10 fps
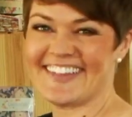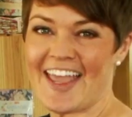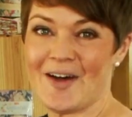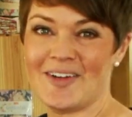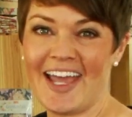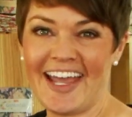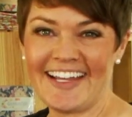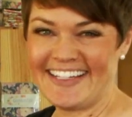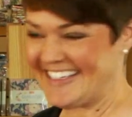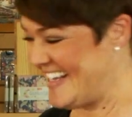Okay,
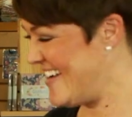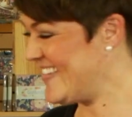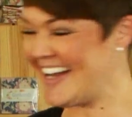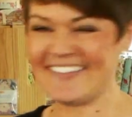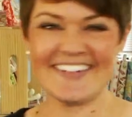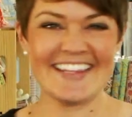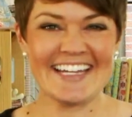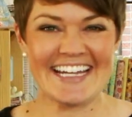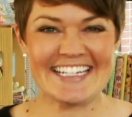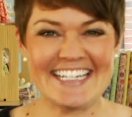I've got everything
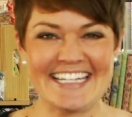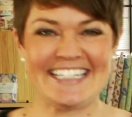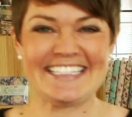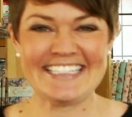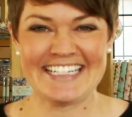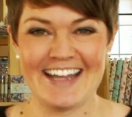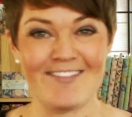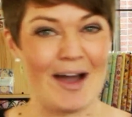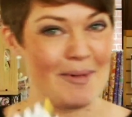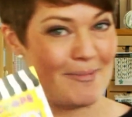I need. I've
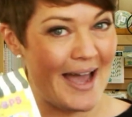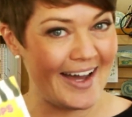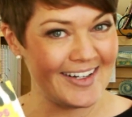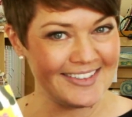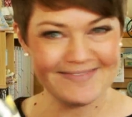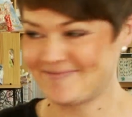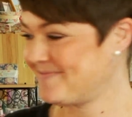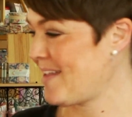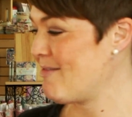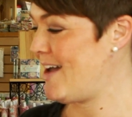got my pattern,
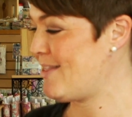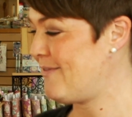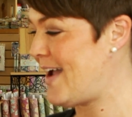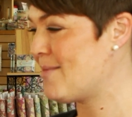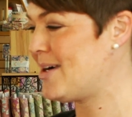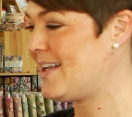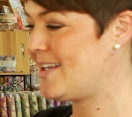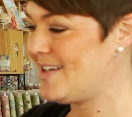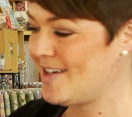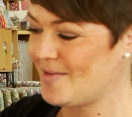I've got the fabric.
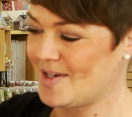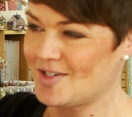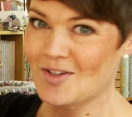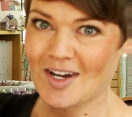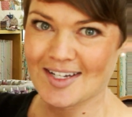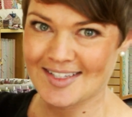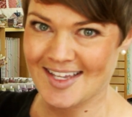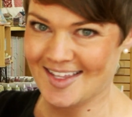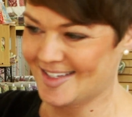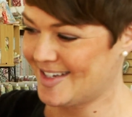Wait till you guys see
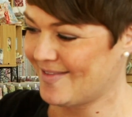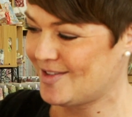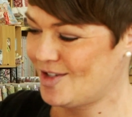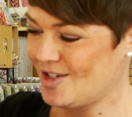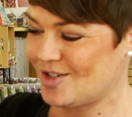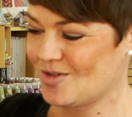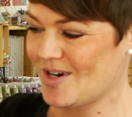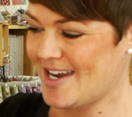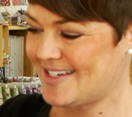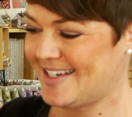this stuff, it's just
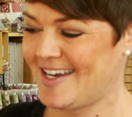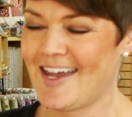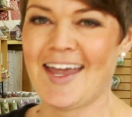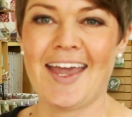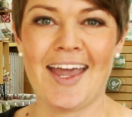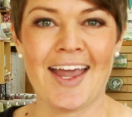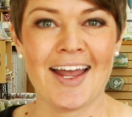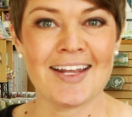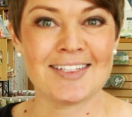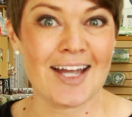great.
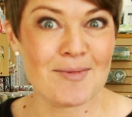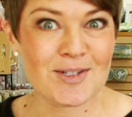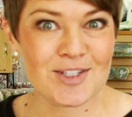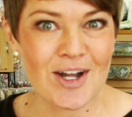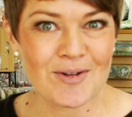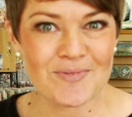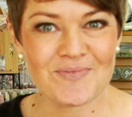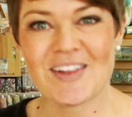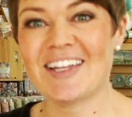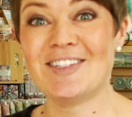It's time to sew.
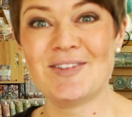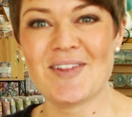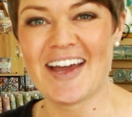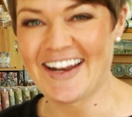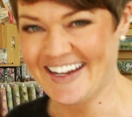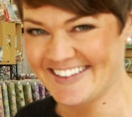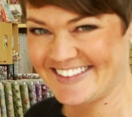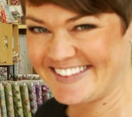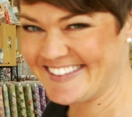Let's do that next.